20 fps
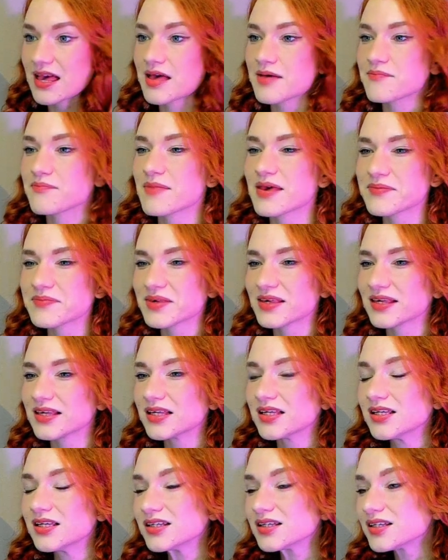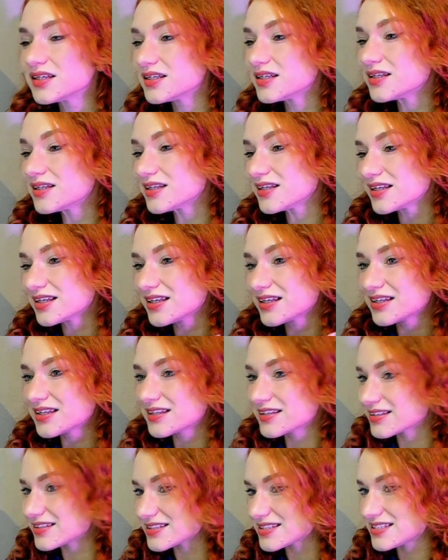yeah, maybe
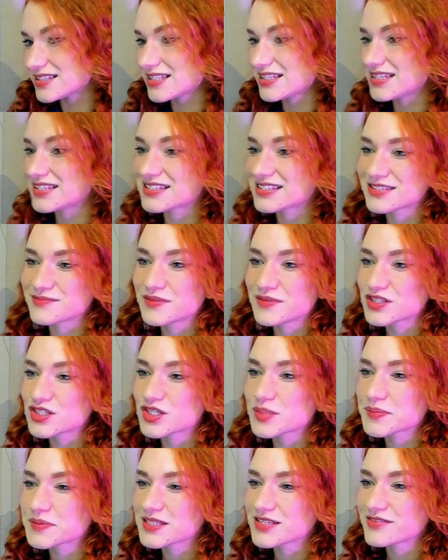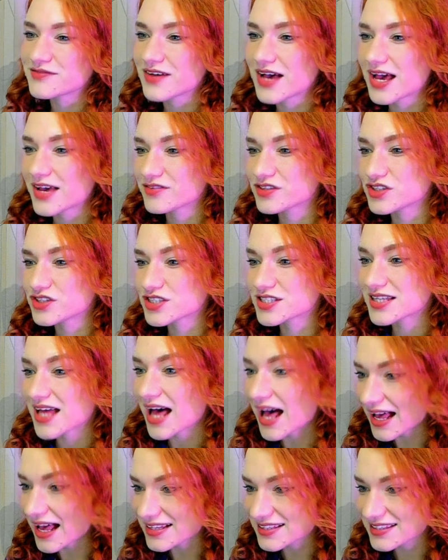since bishop c5
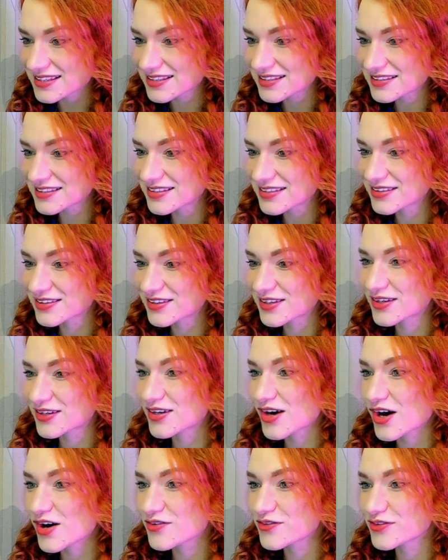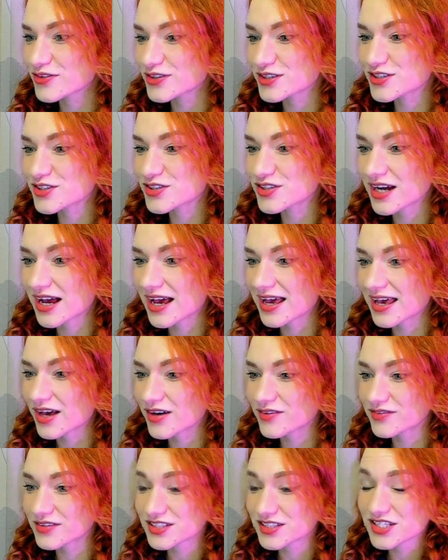just asks, for
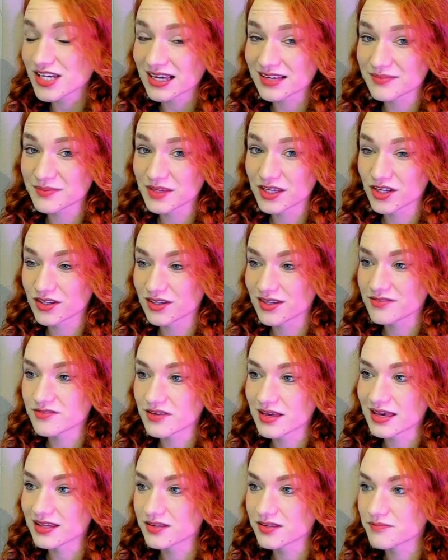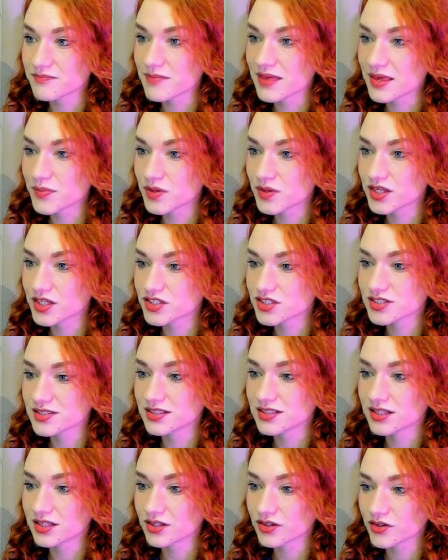try of a checkmate on f8, maybe he
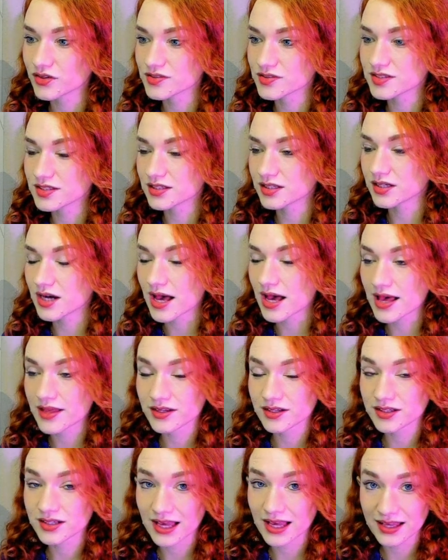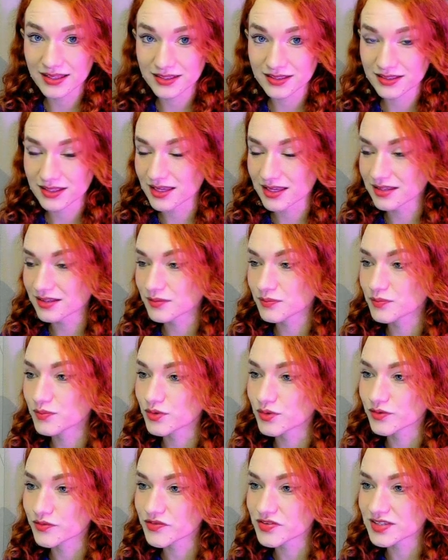just didn't consider other candidate
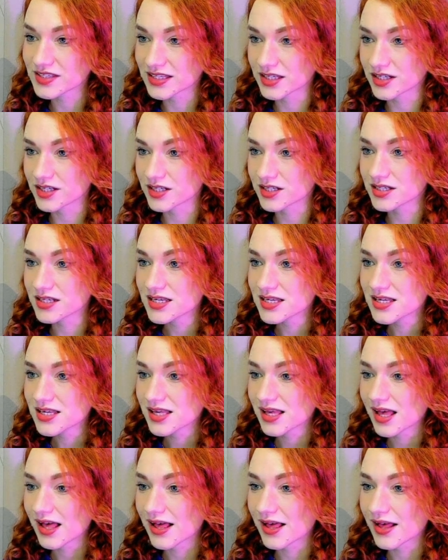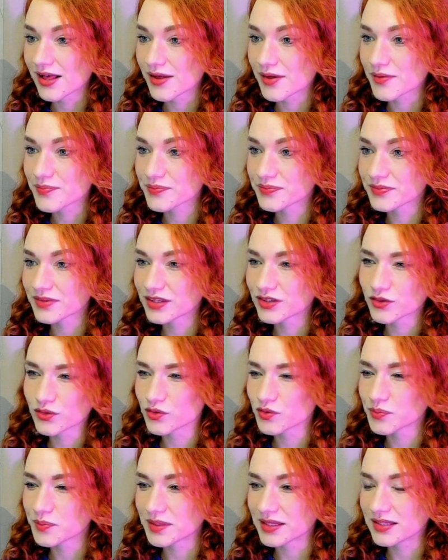moves here.
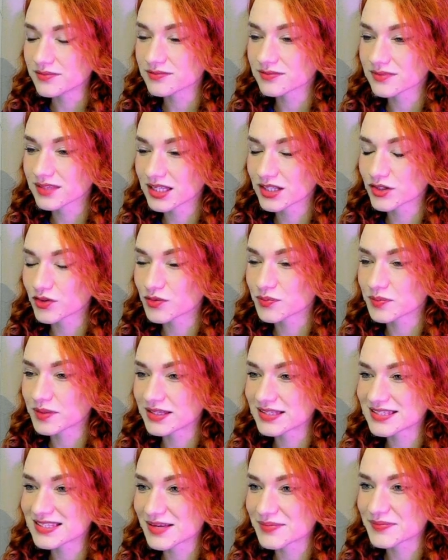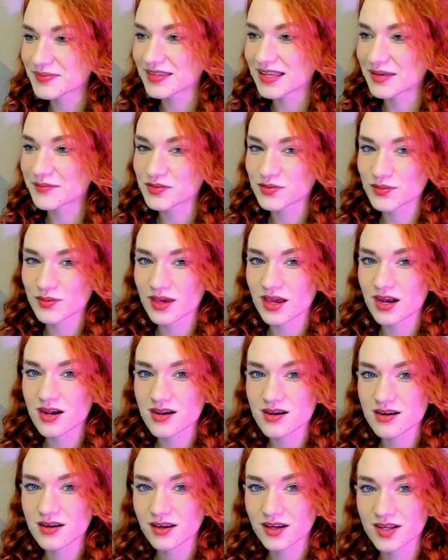It could be sometimes we
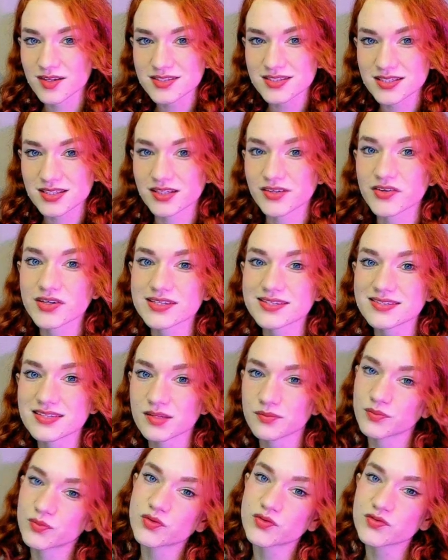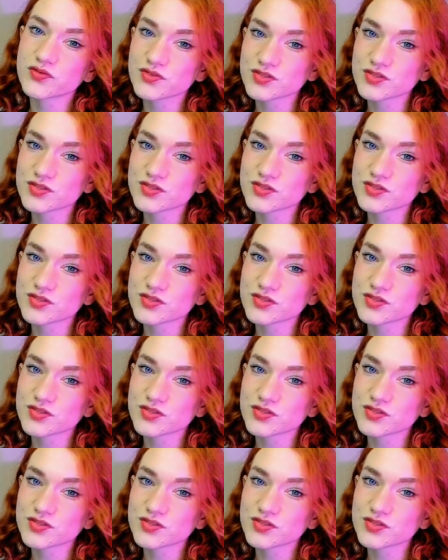are considering some